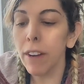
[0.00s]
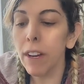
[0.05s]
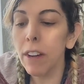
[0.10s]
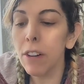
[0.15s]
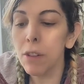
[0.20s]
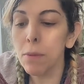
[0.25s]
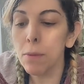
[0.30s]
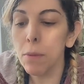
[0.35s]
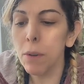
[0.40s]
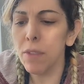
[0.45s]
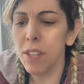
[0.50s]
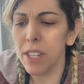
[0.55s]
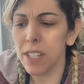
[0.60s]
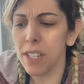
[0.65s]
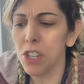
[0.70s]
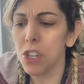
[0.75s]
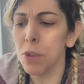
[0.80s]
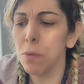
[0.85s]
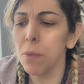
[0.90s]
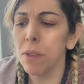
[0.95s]
Her fingers
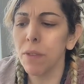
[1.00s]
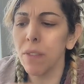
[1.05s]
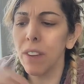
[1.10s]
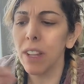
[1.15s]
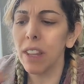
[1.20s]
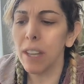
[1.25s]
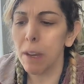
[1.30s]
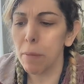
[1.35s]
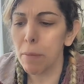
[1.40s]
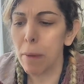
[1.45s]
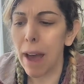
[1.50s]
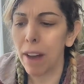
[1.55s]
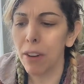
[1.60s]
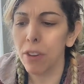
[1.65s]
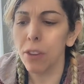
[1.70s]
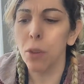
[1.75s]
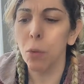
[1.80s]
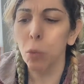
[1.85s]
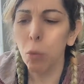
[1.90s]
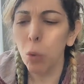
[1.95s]
moved as if she was feeling a
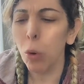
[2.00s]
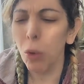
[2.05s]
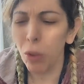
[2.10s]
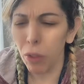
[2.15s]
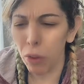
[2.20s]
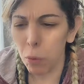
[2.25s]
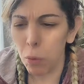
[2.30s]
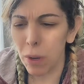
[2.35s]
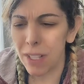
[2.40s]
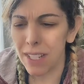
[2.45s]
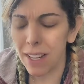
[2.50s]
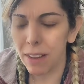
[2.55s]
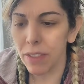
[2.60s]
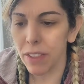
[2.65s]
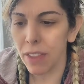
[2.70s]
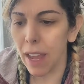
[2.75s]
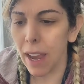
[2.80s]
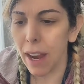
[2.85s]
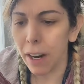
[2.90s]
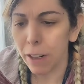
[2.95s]
pattern in the wool that
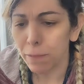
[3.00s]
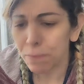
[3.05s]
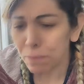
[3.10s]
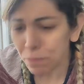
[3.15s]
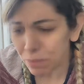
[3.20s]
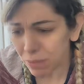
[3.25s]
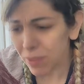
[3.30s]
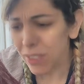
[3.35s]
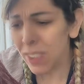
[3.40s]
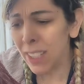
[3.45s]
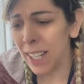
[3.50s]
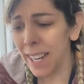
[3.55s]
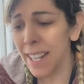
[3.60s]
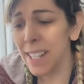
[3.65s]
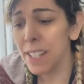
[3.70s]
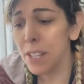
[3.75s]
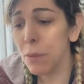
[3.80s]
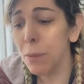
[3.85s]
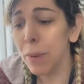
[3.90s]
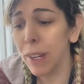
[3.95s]
wasn't even there.
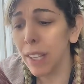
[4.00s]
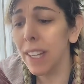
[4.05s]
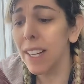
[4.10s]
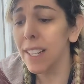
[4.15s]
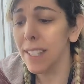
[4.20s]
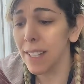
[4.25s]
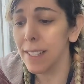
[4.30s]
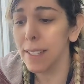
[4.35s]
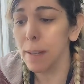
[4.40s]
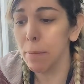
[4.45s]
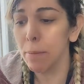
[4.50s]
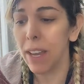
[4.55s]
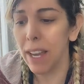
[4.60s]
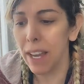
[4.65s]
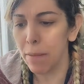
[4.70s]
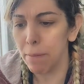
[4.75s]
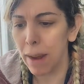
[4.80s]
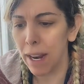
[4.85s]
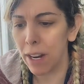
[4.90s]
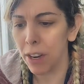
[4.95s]
And Essie realized that
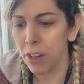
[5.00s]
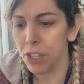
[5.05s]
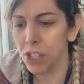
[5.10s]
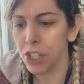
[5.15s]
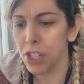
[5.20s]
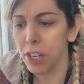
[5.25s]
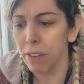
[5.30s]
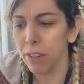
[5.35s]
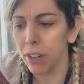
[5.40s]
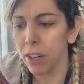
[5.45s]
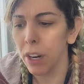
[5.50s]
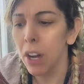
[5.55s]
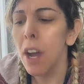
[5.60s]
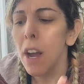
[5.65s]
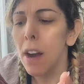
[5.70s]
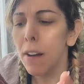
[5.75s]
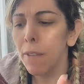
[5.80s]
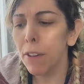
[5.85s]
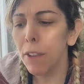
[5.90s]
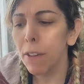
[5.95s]
something had made her
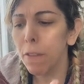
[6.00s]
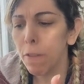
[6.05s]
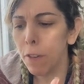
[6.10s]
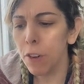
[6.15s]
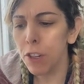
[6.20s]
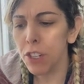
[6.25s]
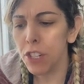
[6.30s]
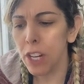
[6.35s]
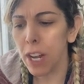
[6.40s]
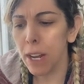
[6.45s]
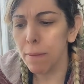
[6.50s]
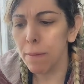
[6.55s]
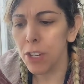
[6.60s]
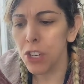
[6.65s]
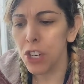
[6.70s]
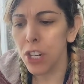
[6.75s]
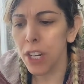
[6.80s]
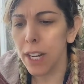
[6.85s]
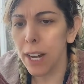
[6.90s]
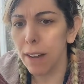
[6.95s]
shiver, for the first
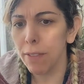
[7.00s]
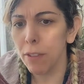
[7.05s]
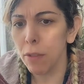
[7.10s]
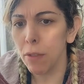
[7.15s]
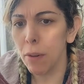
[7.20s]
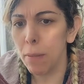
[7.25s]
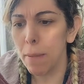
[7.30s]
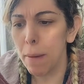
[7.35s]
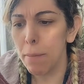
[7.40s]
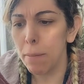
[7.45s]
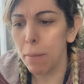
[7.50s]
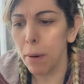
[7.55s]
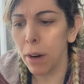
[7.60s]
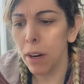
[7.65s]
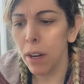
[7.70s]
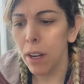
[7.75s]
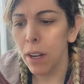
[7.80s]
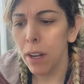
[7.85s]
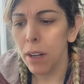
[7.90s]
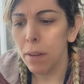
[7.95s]
time that she could ever
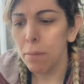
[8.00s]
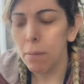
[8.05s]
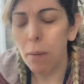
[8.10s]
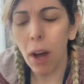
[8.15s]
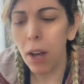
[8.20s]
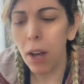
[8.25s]
remember,